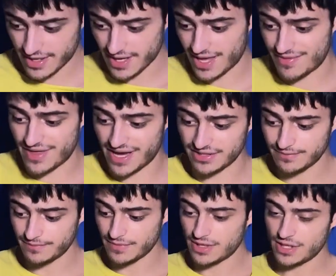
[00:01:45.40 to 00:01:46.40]
And then
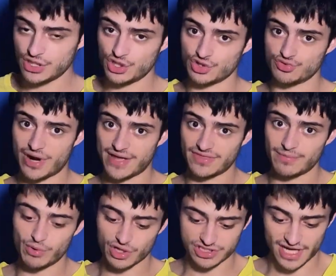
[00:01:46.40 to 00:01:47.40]
you'd write the
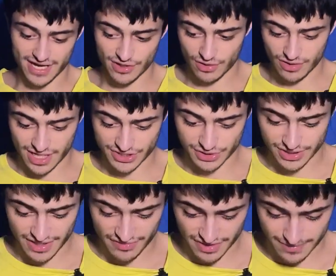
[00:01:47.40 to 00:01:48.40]
book title
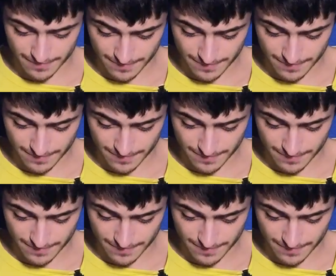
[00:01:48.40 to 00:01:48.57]
underneath it.